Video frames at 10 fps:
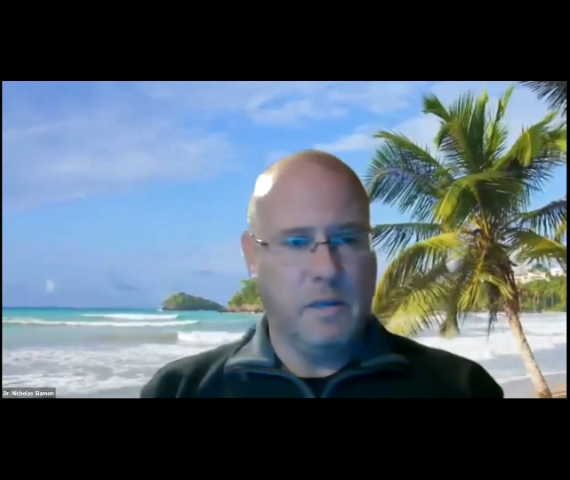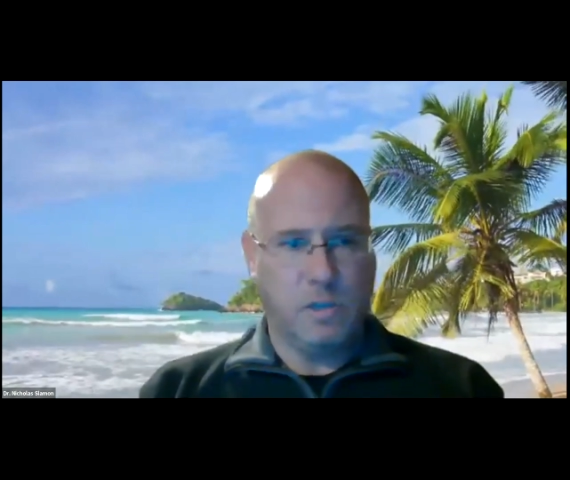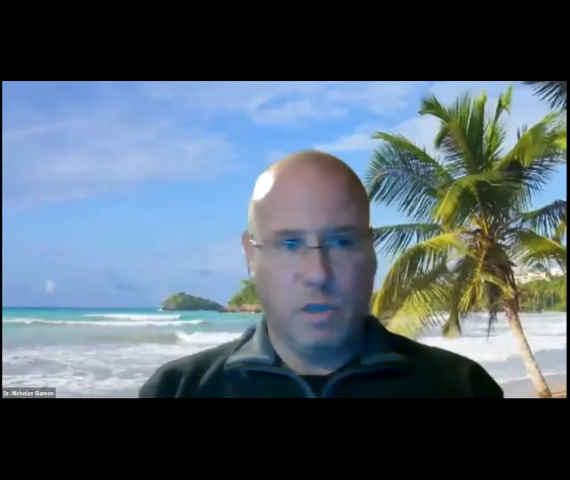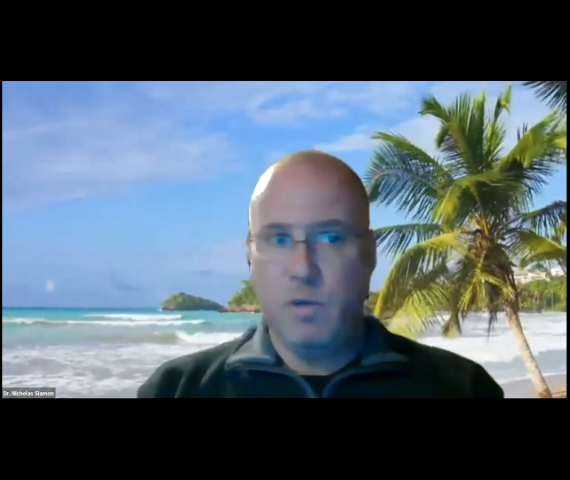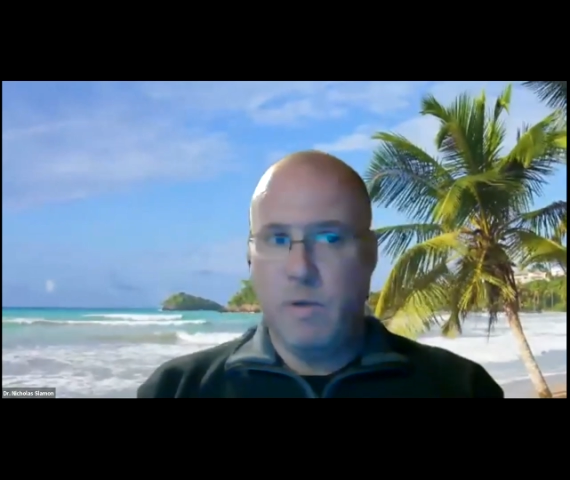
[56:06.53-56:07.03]

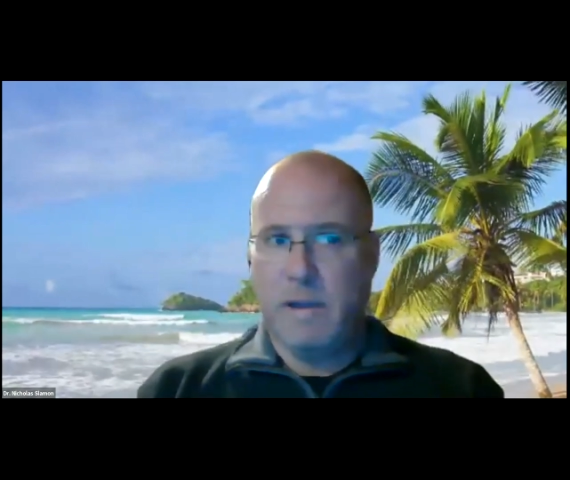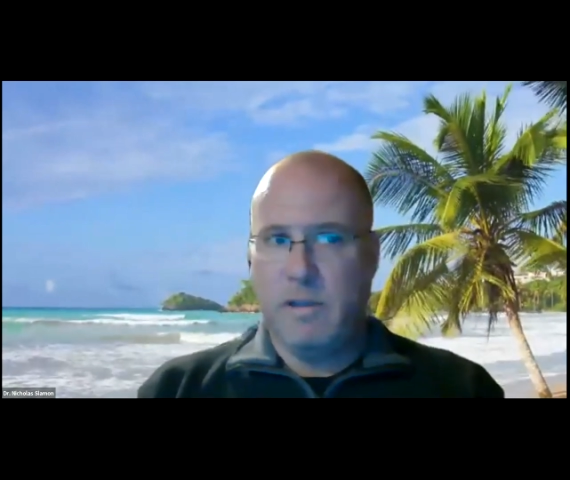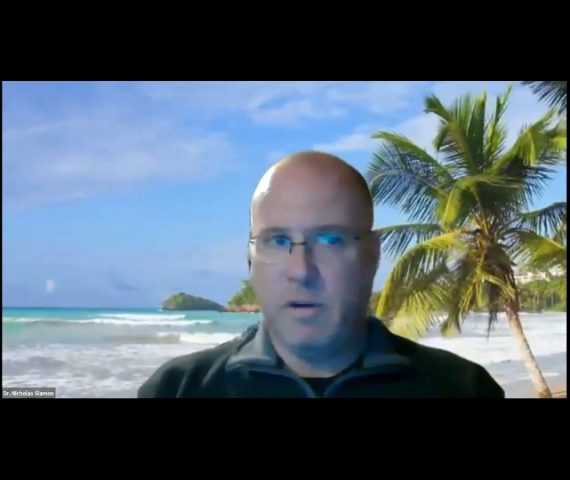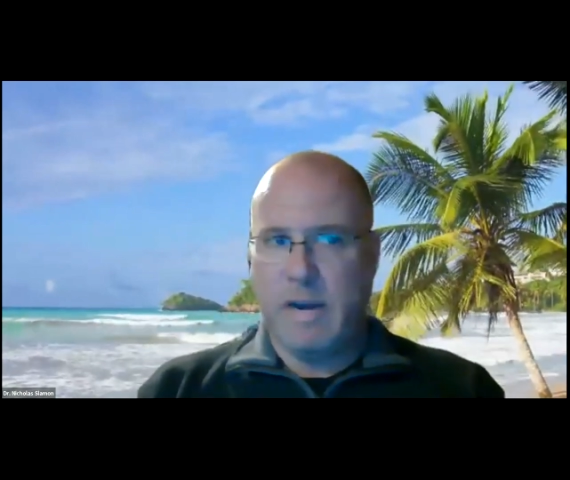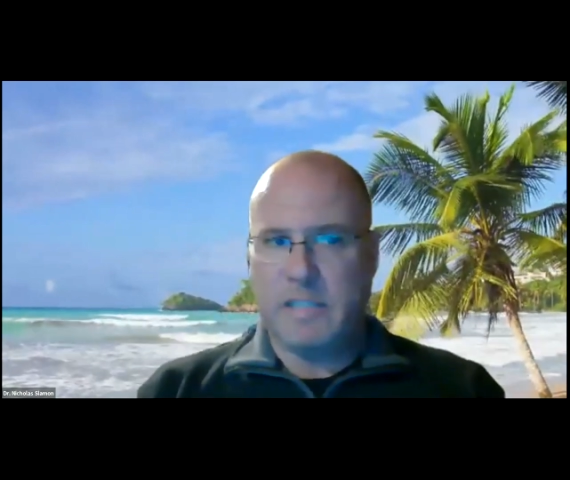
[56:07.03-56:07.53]
So
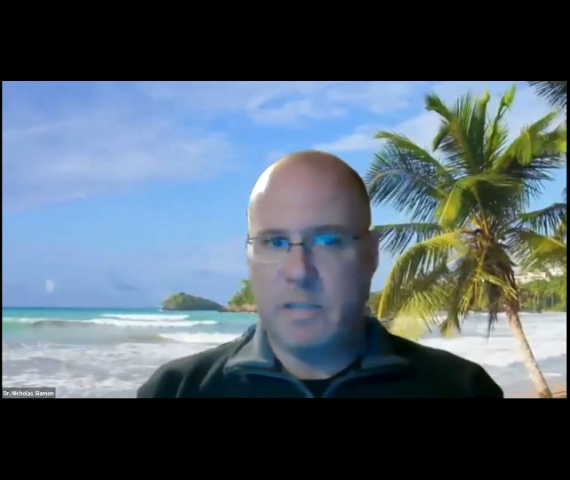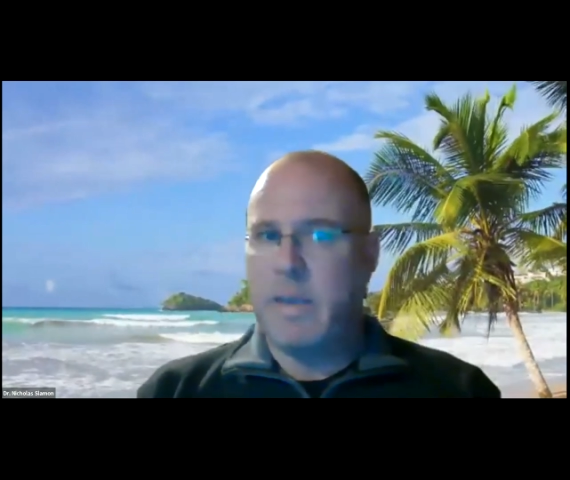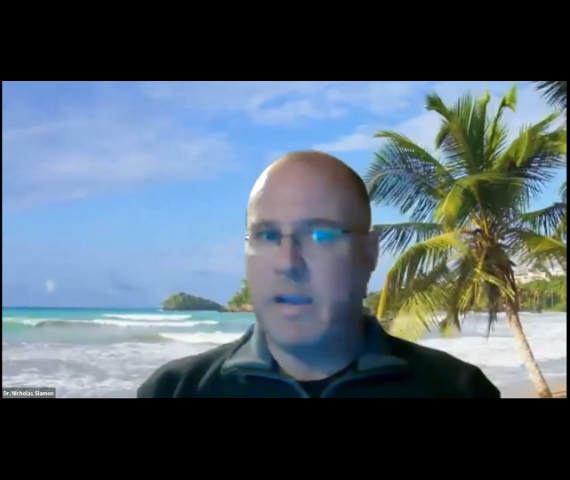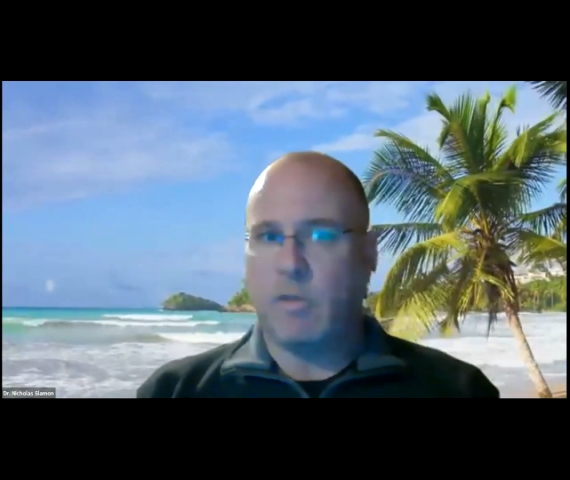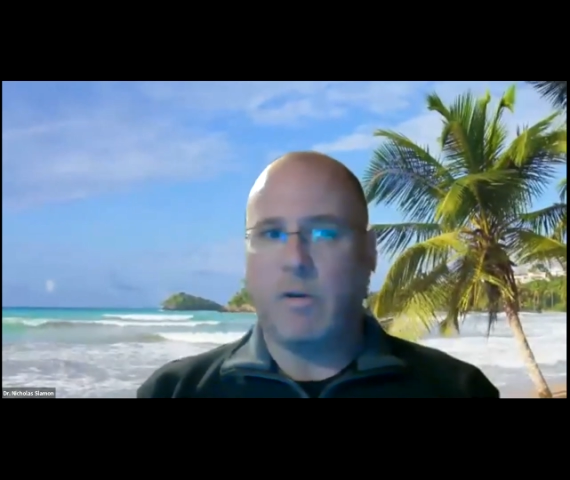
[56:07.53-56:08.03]
you're asked to
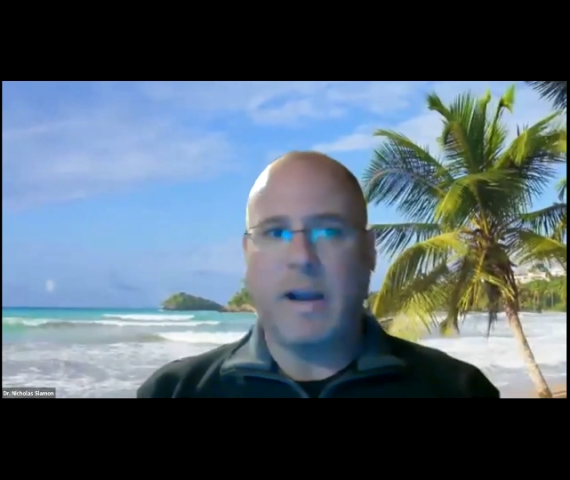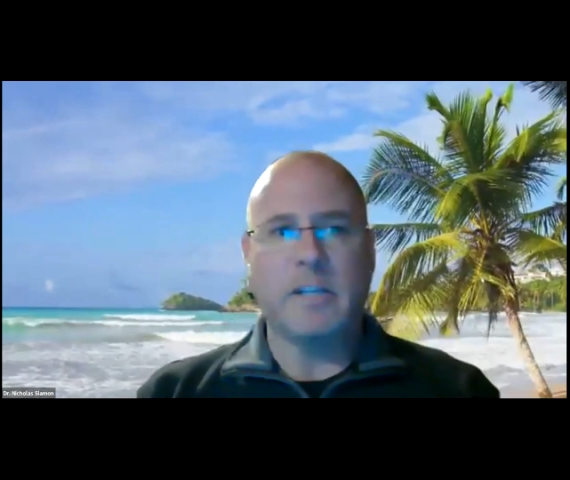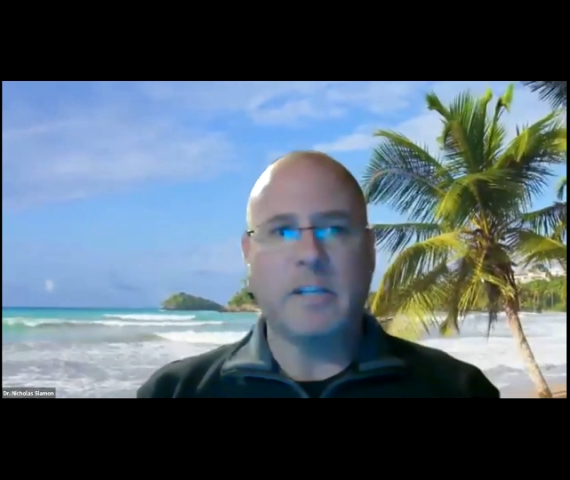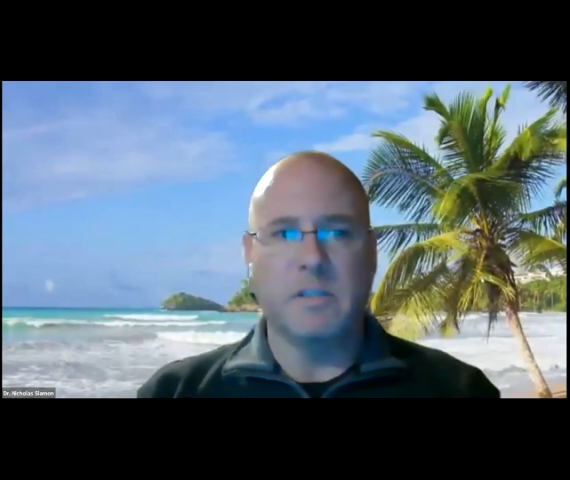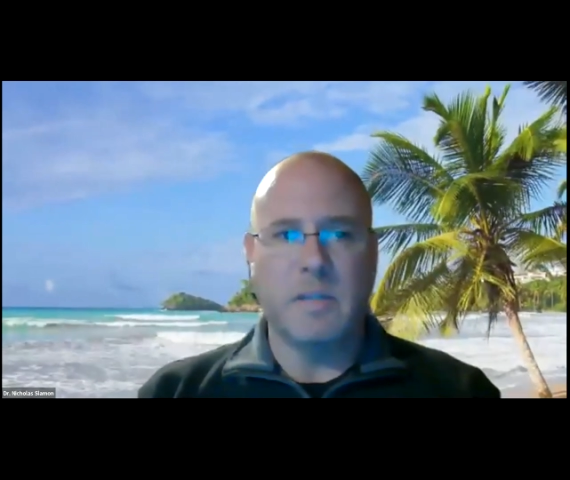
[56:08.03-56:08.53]
make
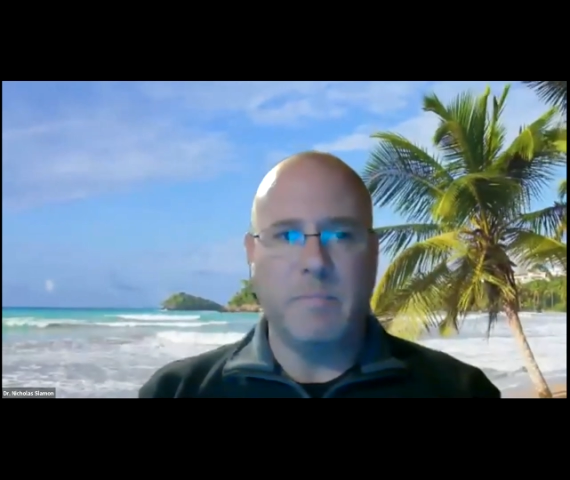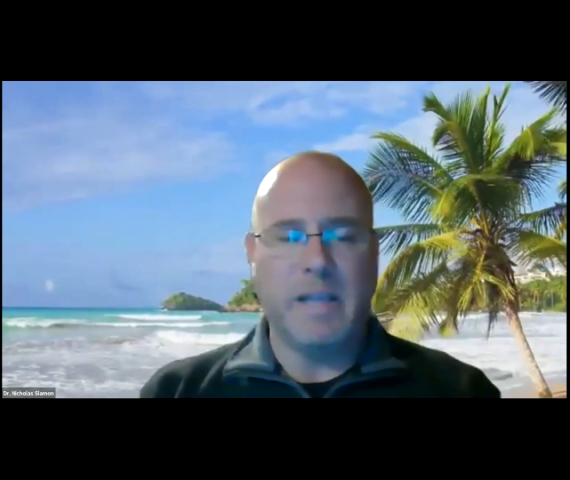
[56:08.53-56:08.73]
corrections and